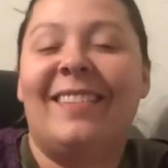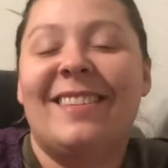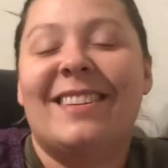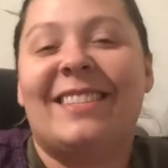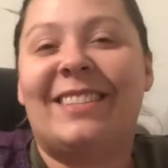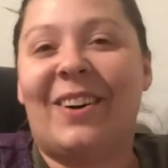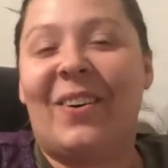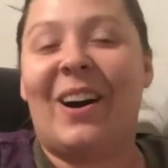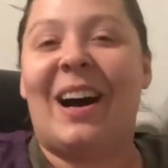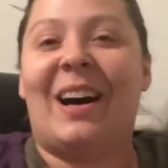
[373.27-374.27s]

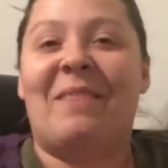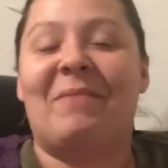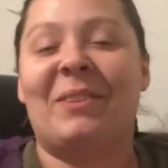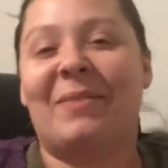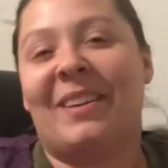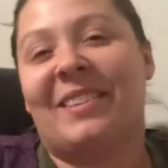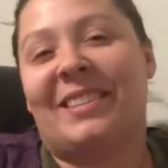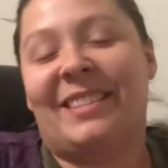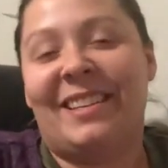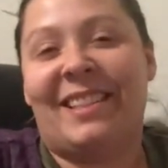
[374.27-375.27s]
So you'll be able to
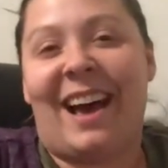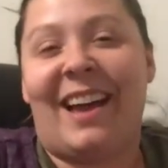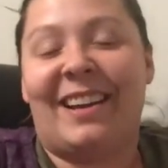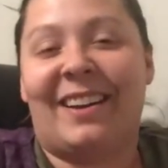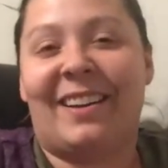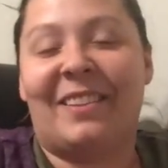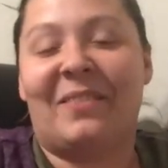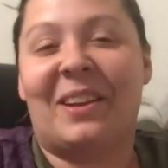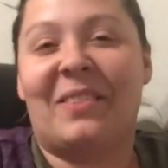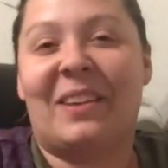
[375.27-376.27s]
see that here in
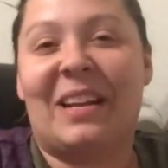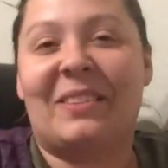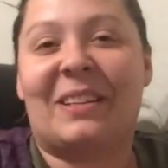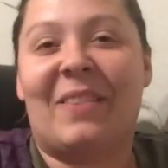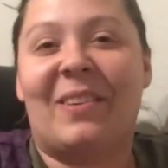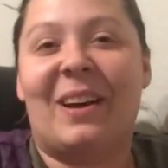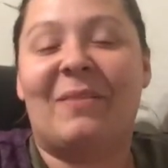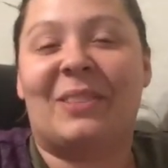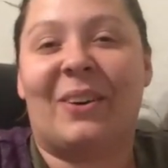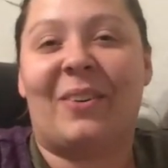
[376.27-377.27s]
one of the videos coming
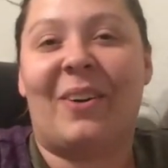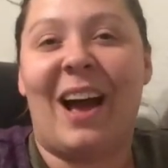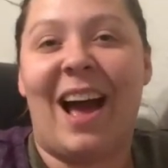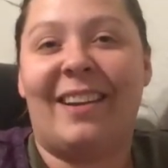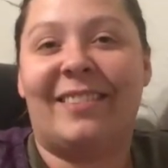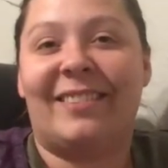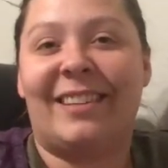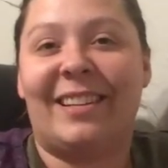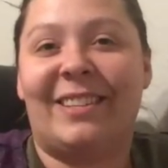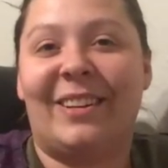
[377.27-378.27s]
up. So go ahead and
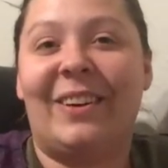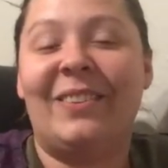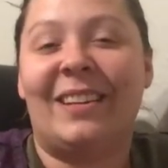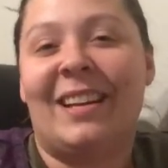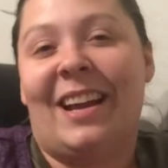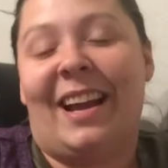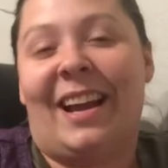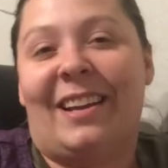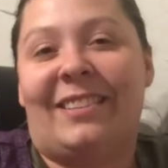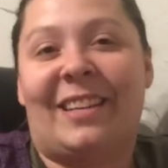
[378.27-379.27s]
stay tuned
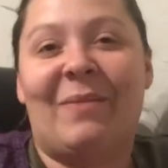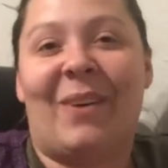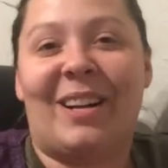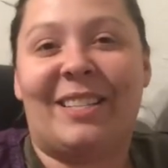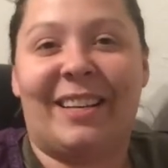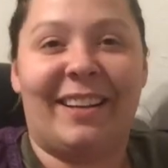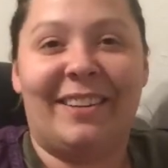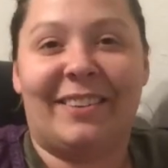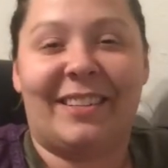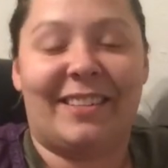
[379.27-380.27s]
and just keep watching, and
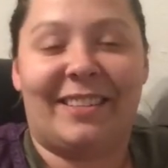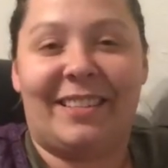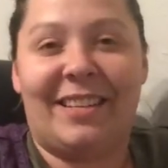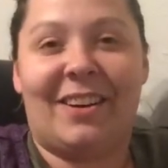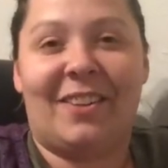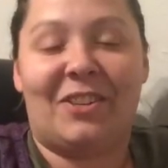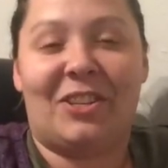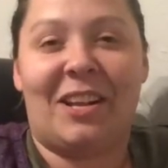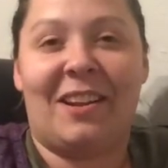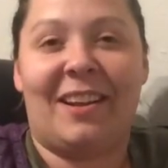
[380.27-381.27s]
you'll get to see all the
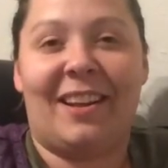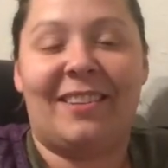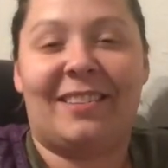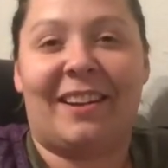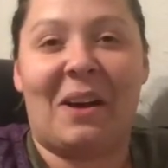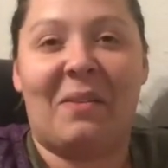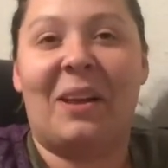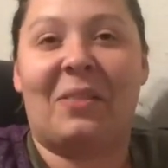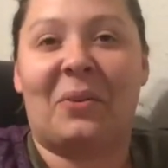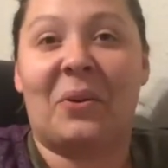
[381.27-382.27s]
shenanigans that I
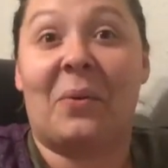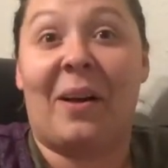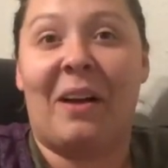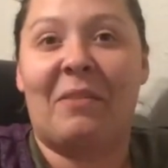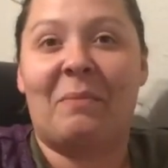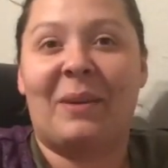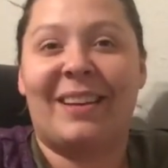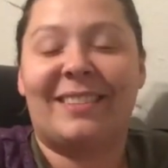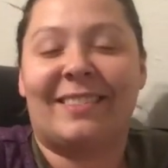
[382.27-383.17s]
went through while having pigs.